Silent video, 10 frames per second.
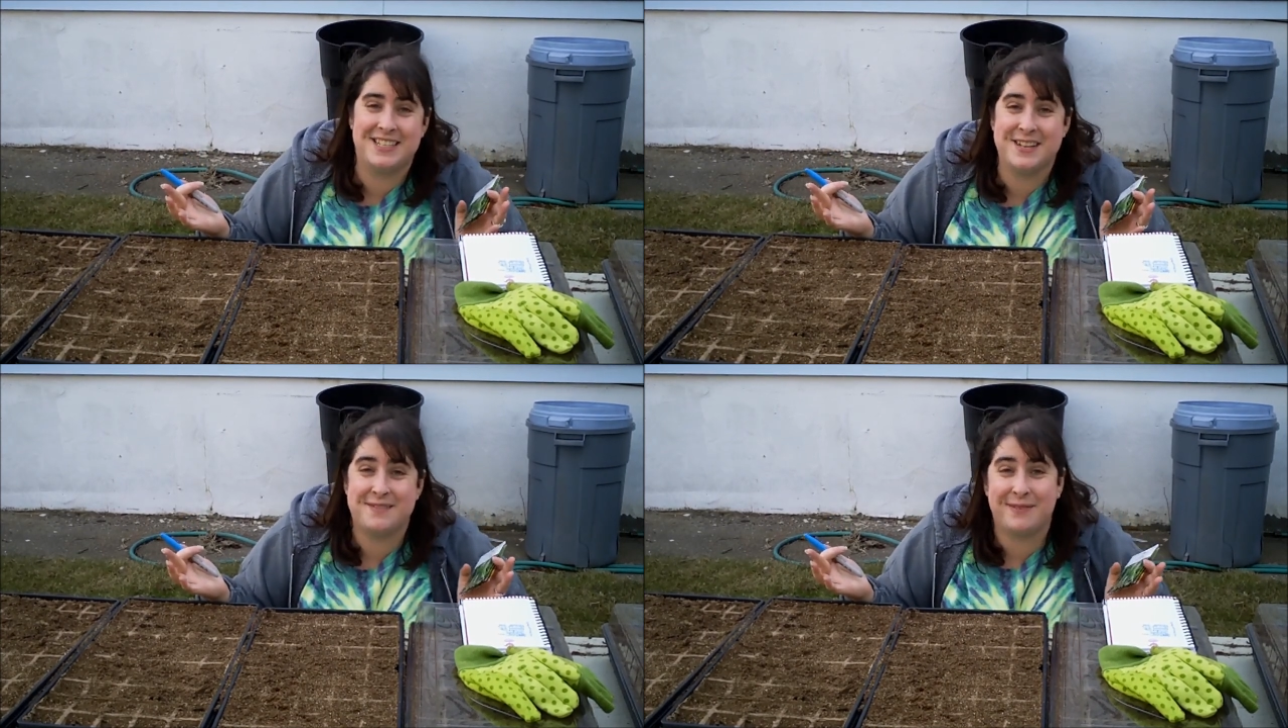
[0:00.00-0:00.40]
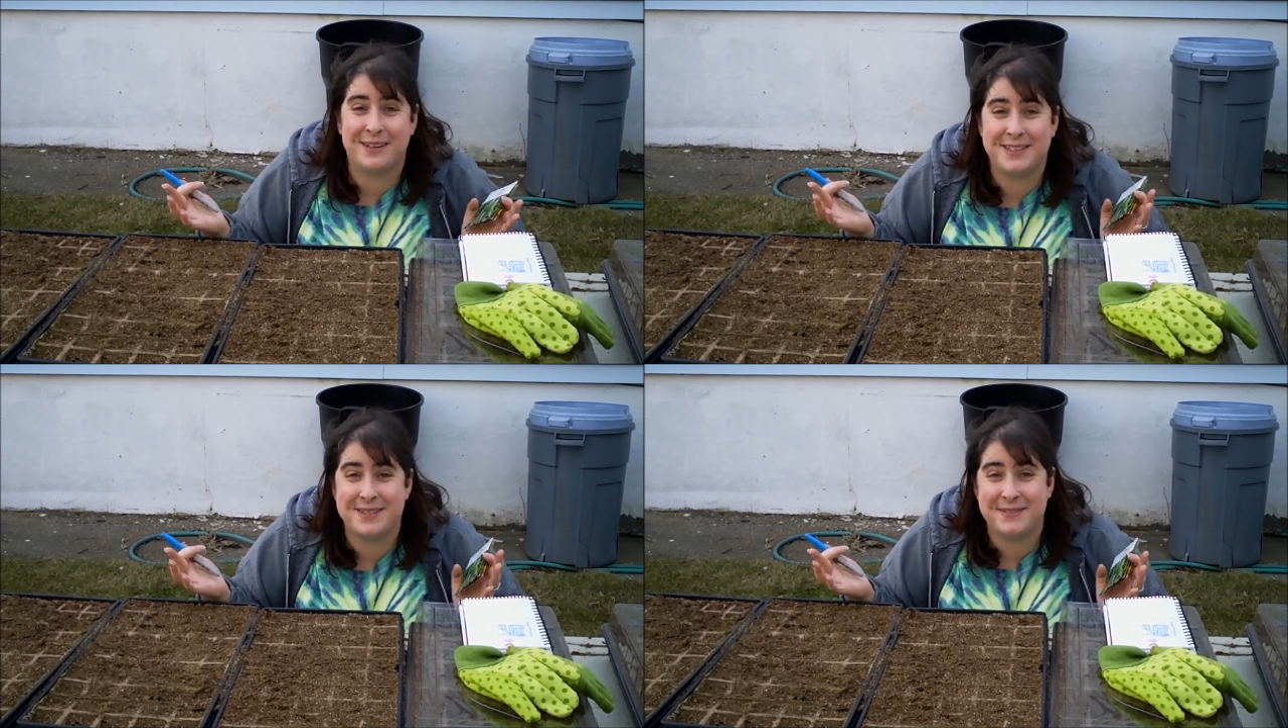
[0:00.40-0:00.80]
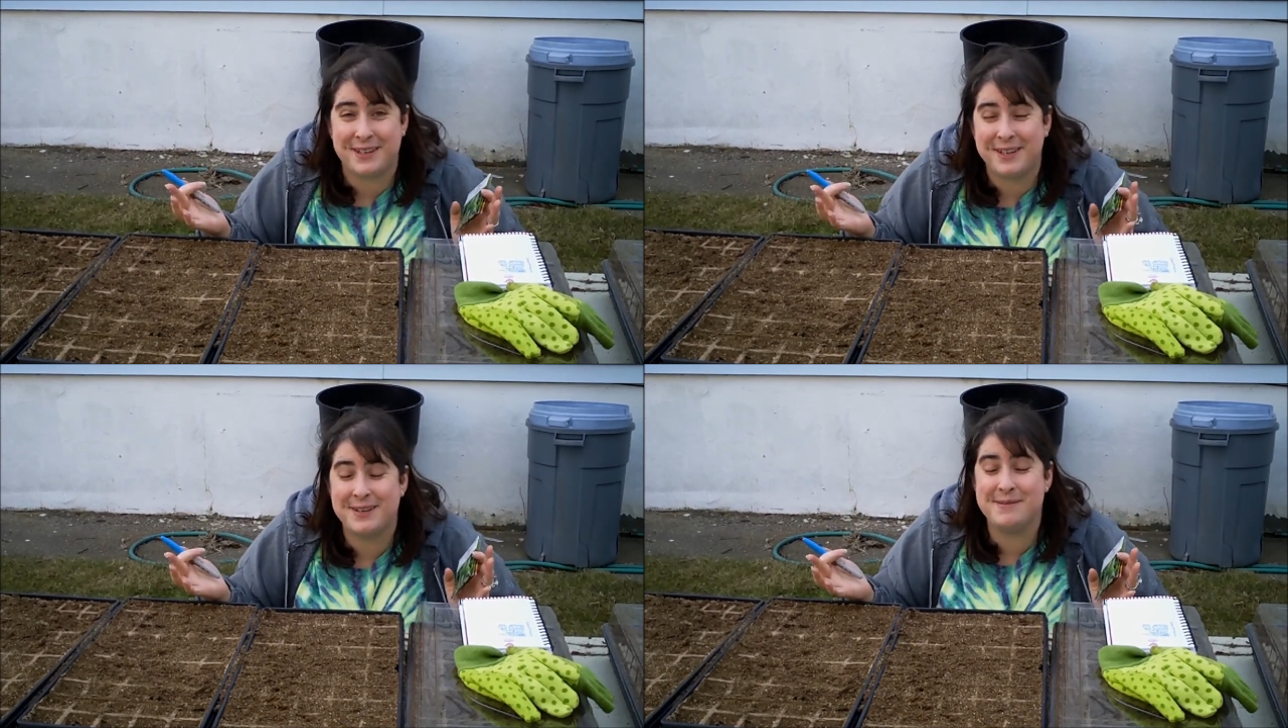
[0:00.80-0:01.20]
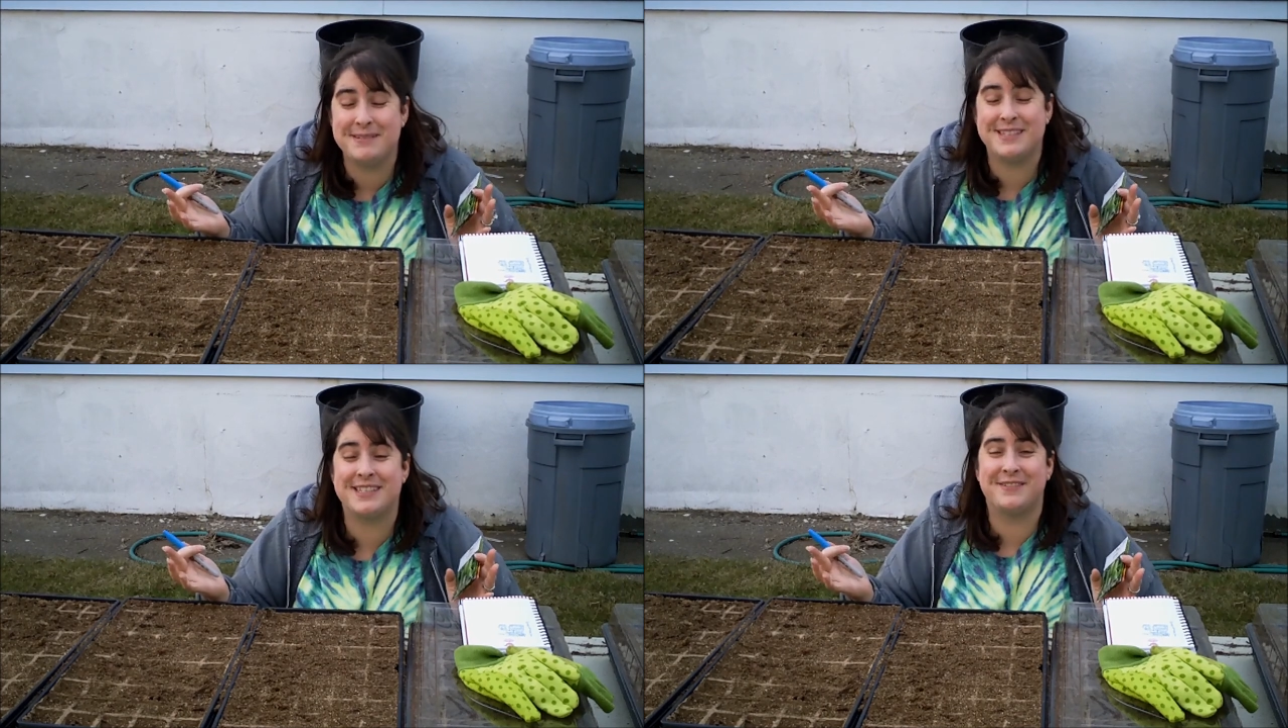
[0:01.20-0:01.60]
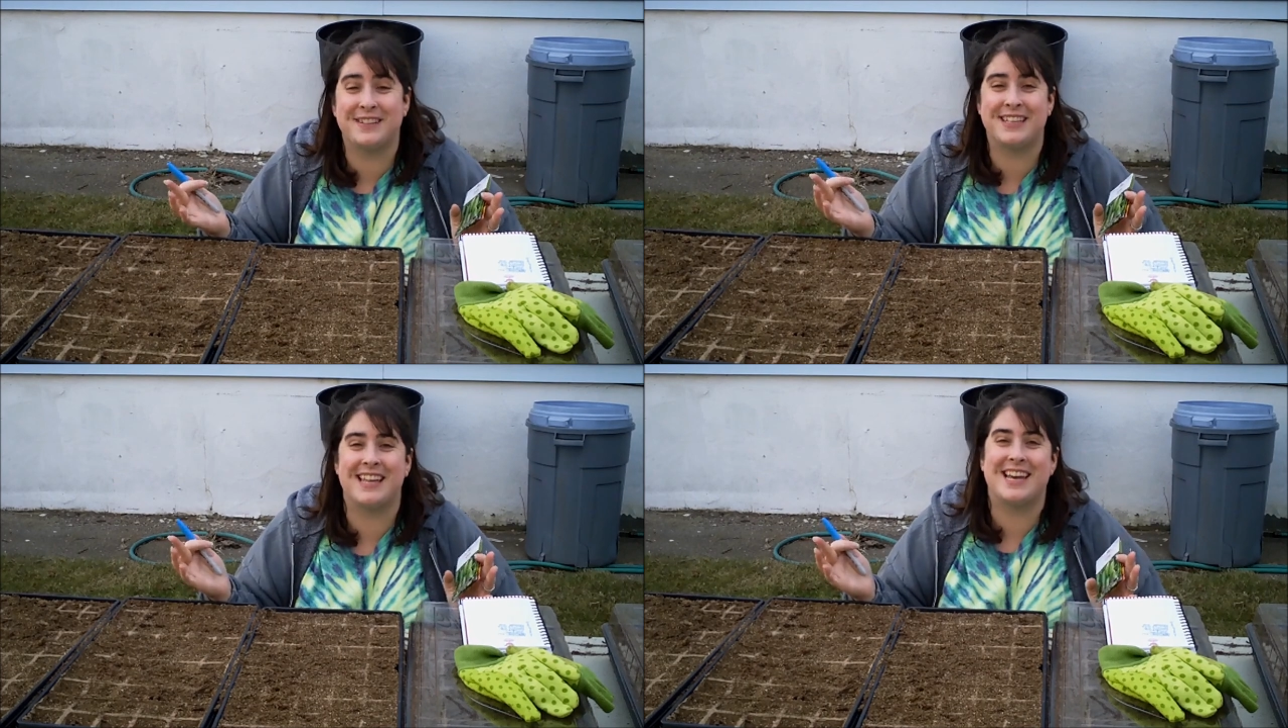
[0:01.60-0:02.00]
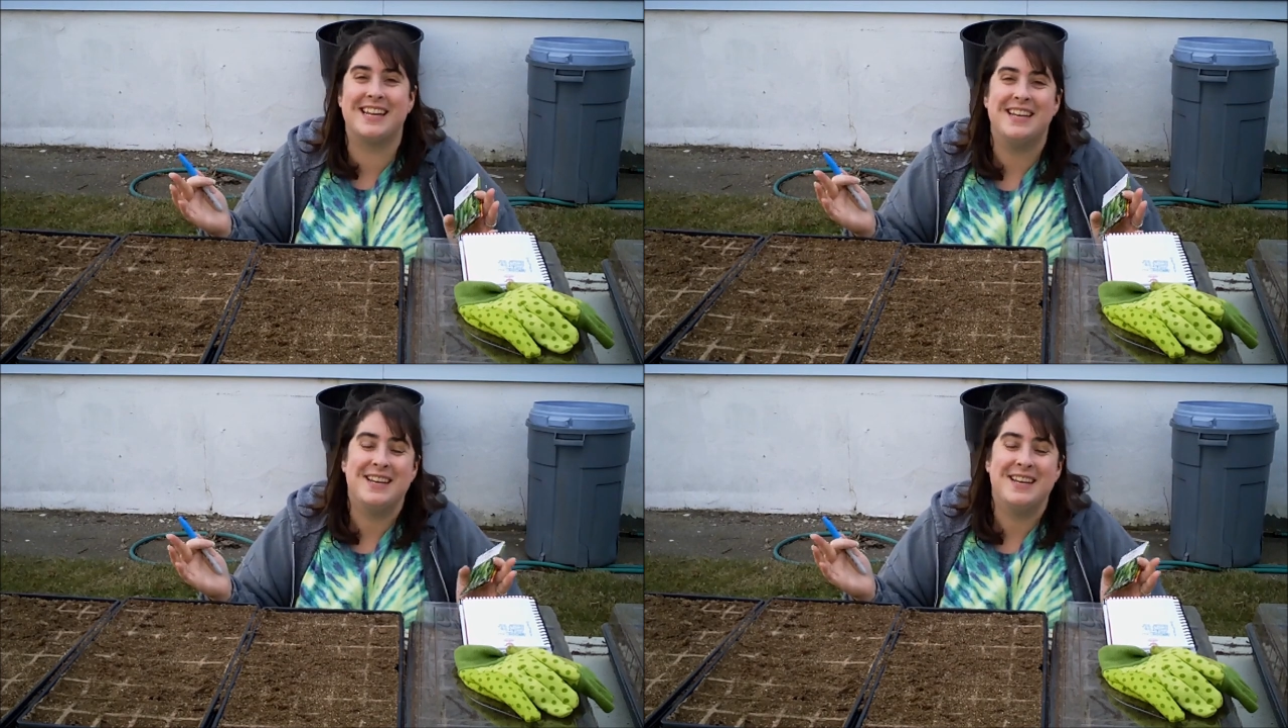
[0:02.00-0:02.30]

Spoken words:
should have brought some more herbs and stuff like that.